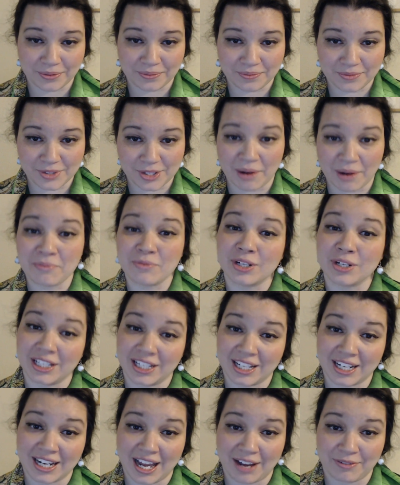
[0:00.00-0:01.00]
So I'm really
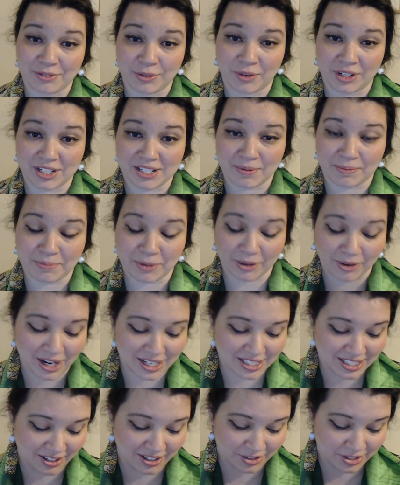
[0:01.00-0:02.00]
going to have to want to
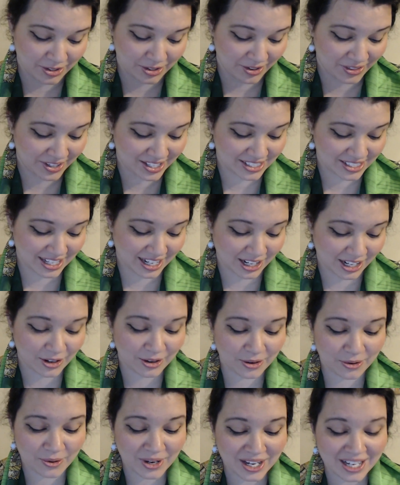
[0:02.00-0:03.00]
procrastinate on the story. Things like,
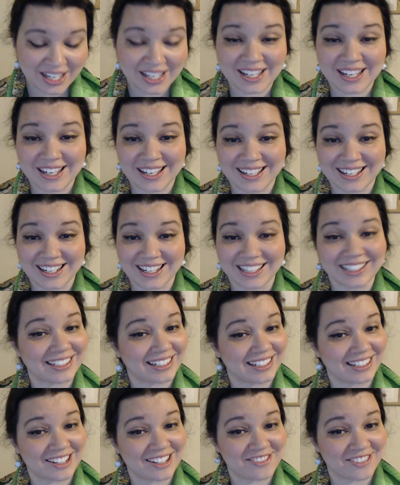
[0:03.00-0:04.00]
oh,
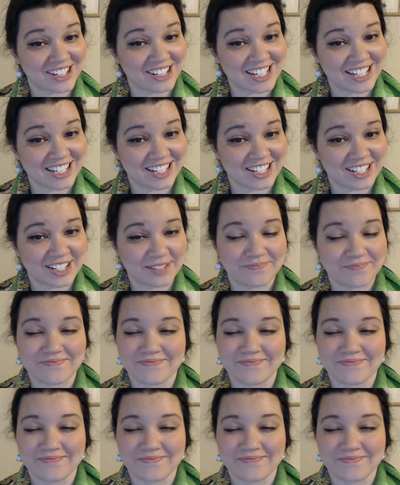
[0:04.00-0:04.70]
clean the fridge.